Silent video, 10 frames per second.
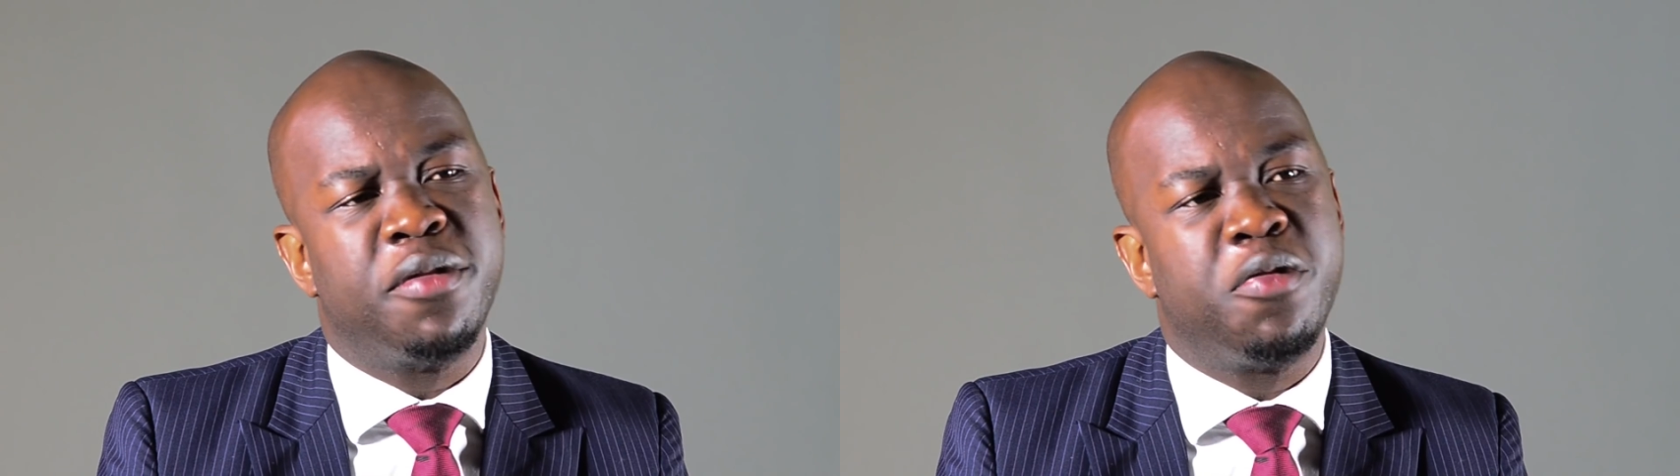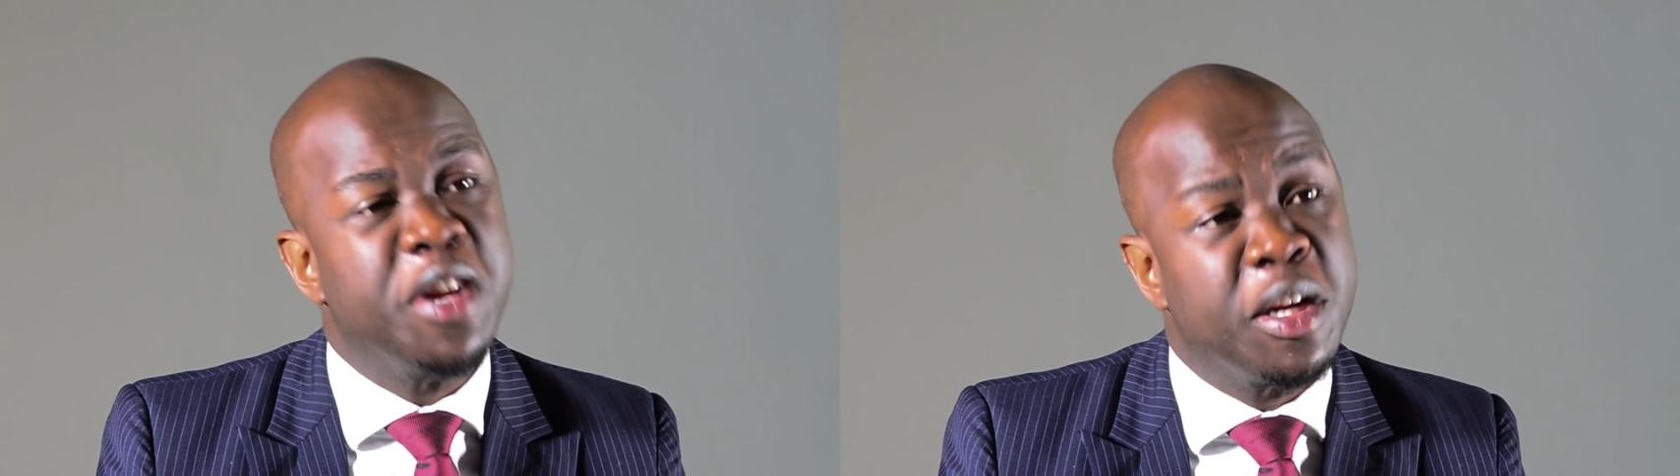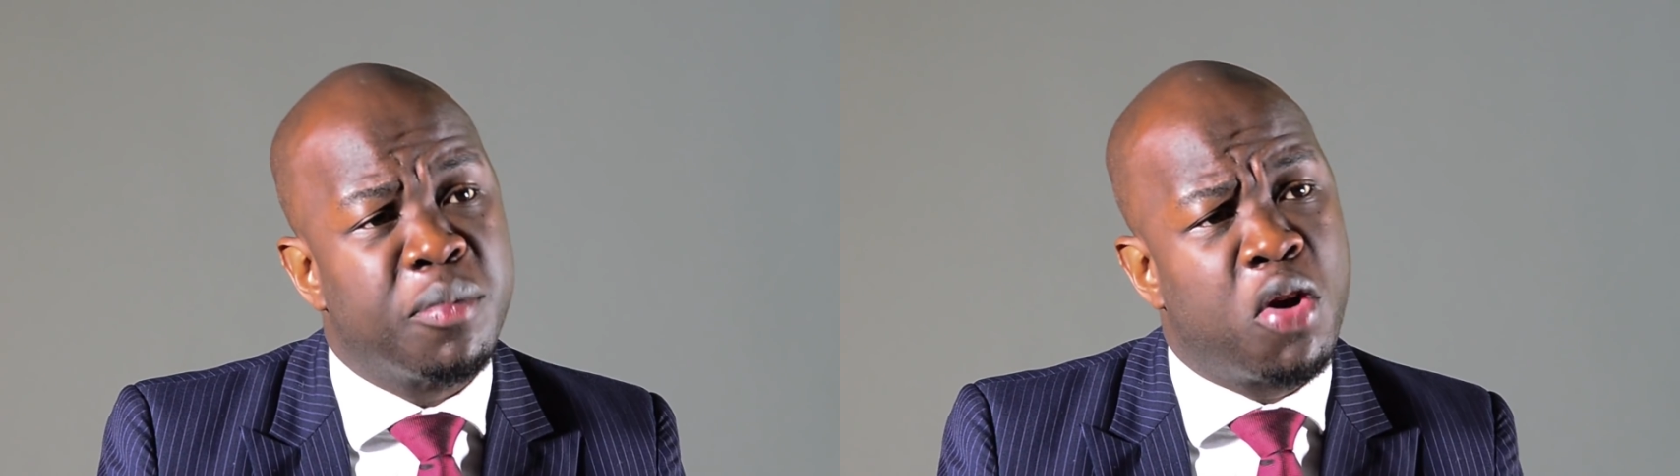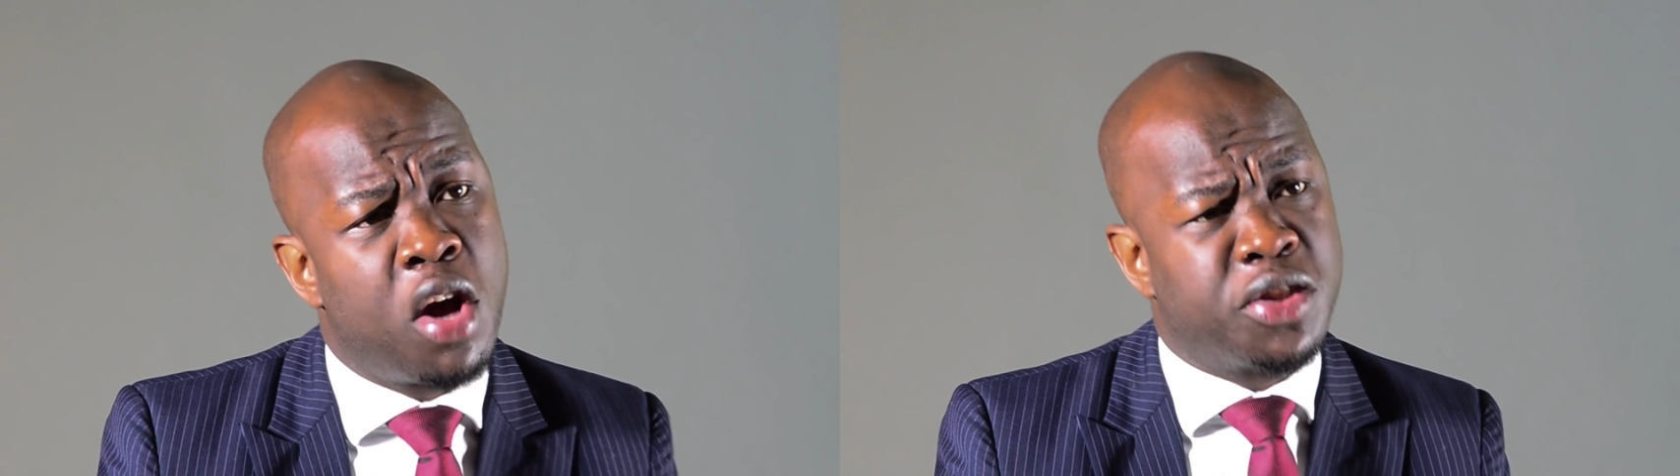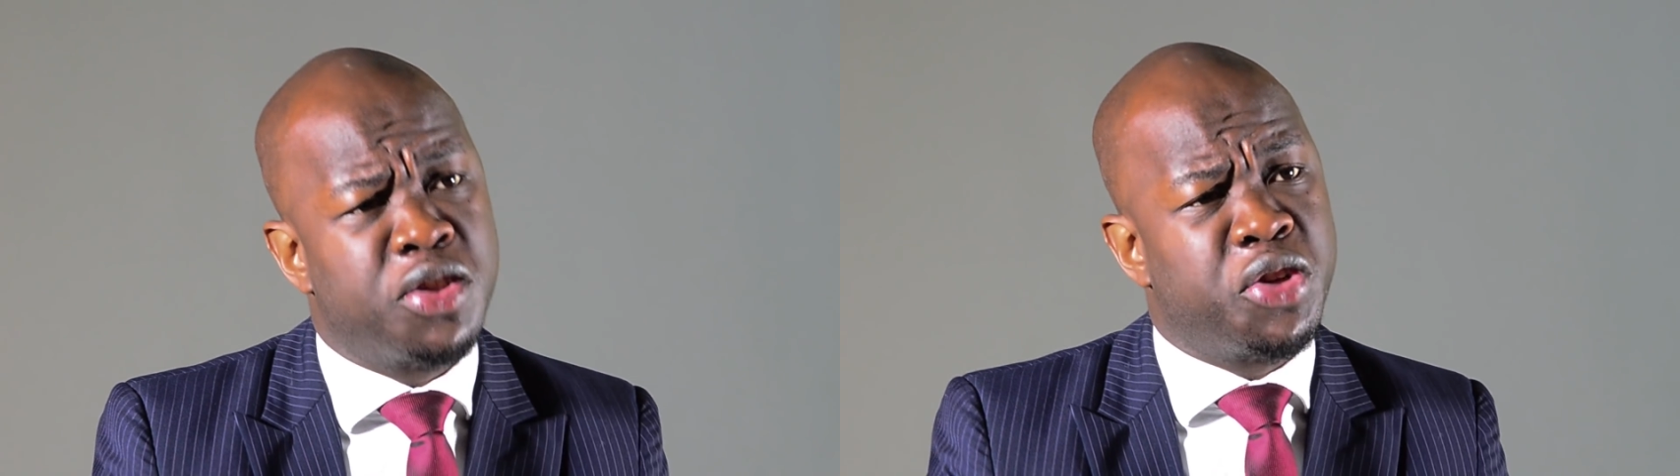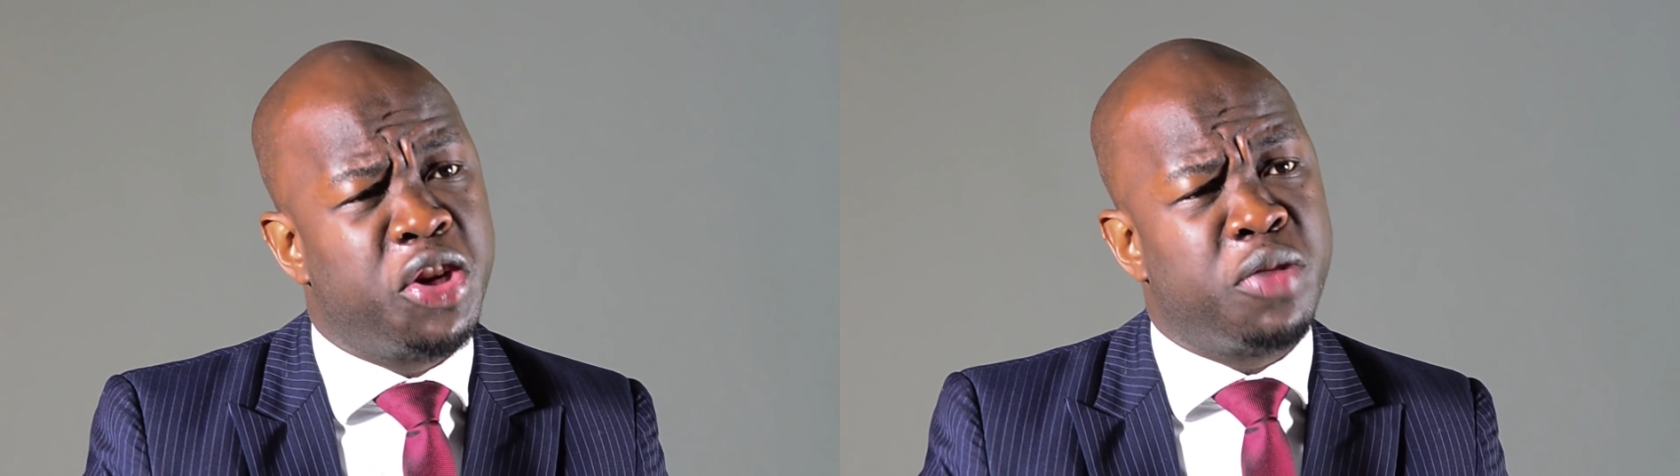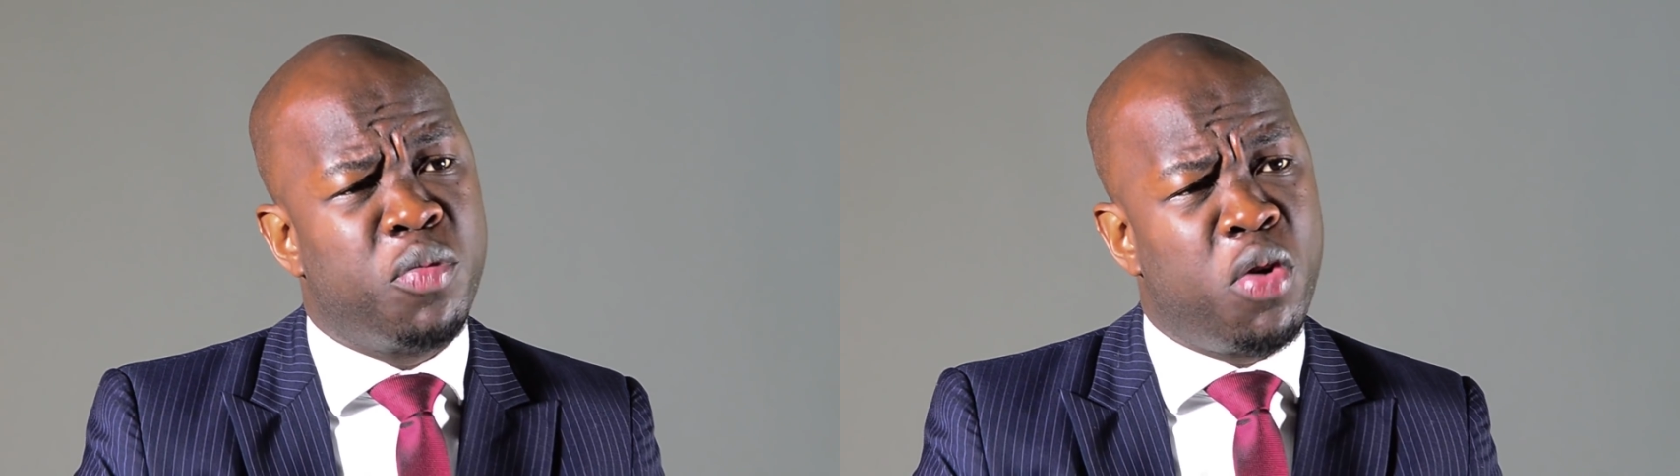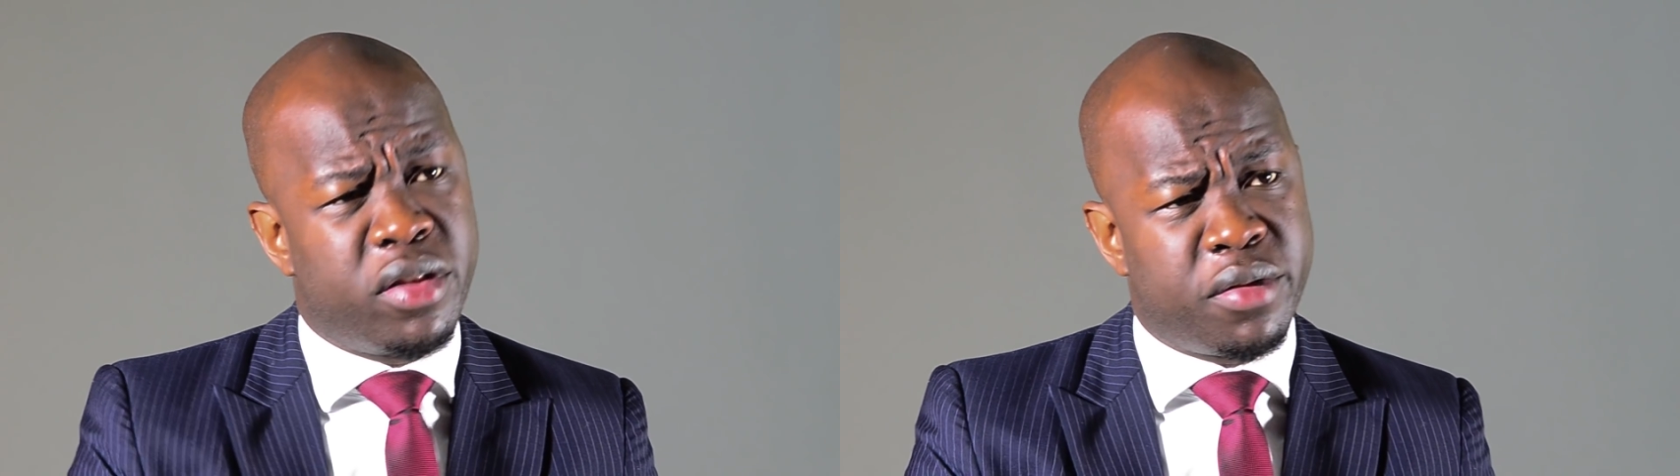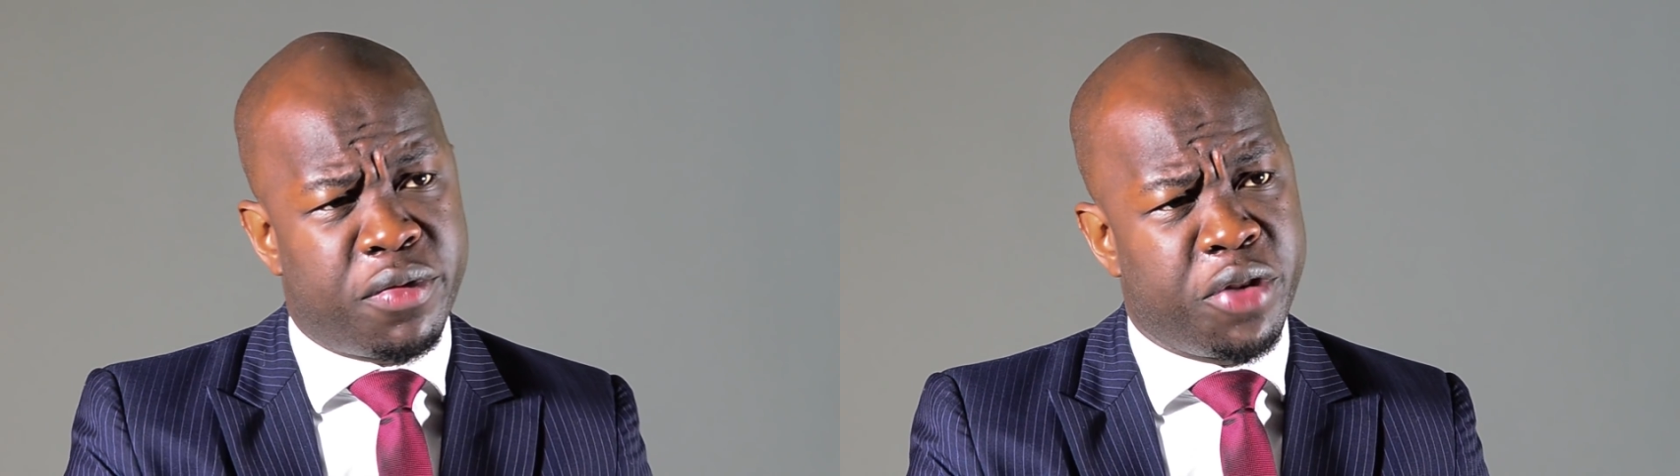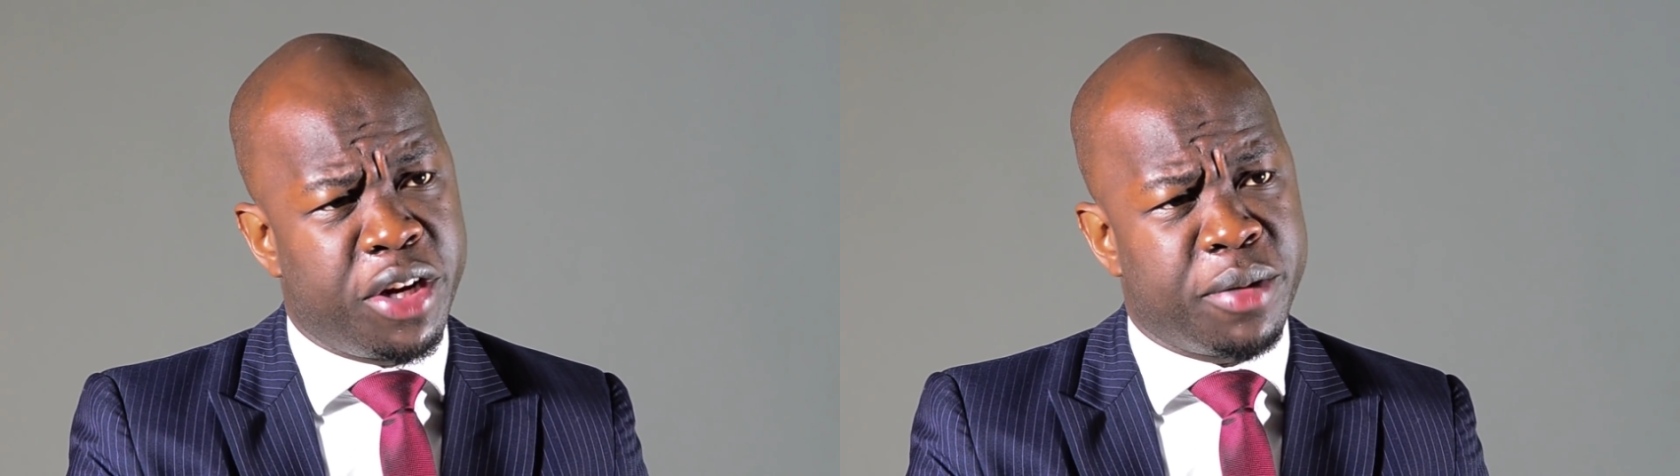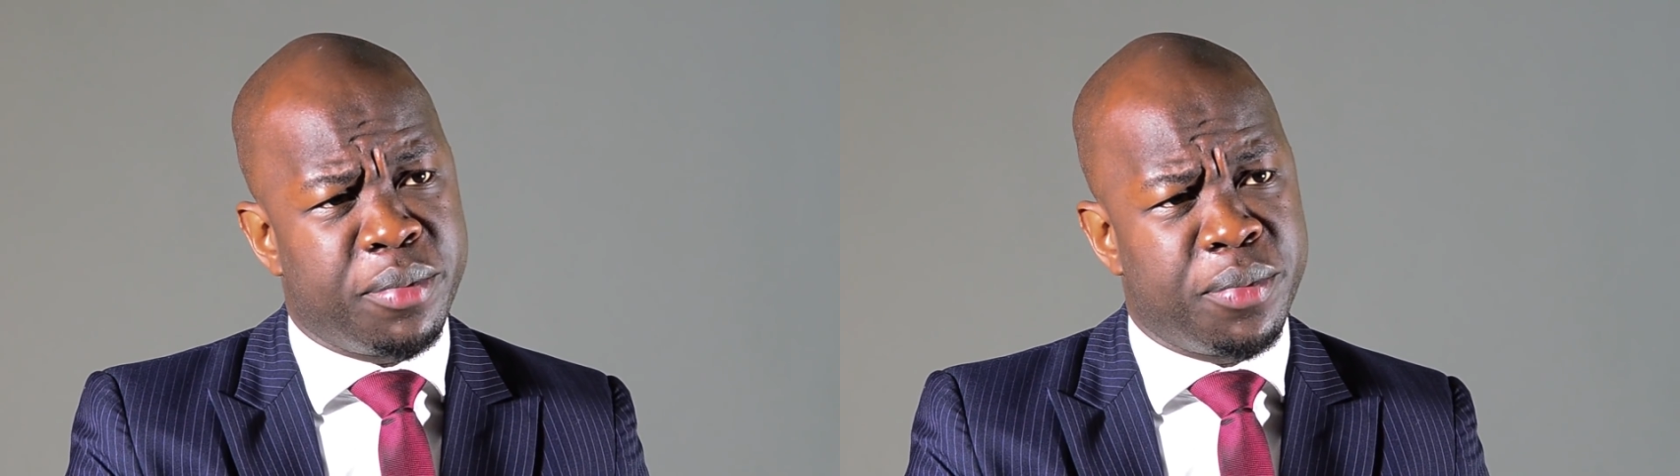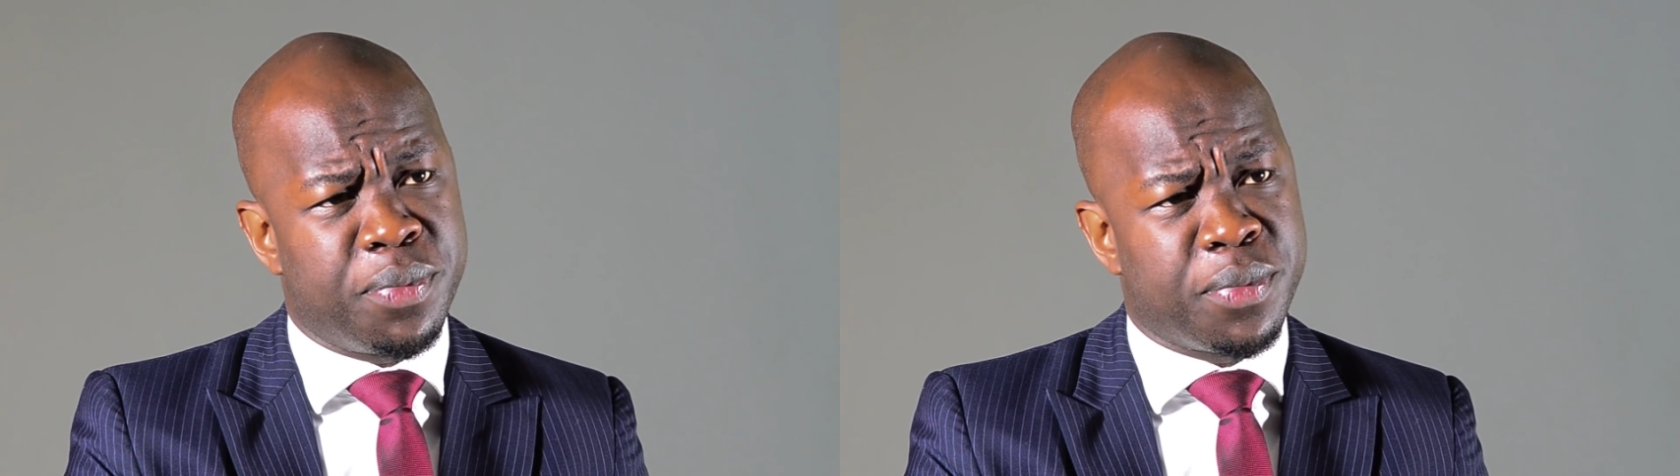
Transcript: freedom, concentrated more on the freedom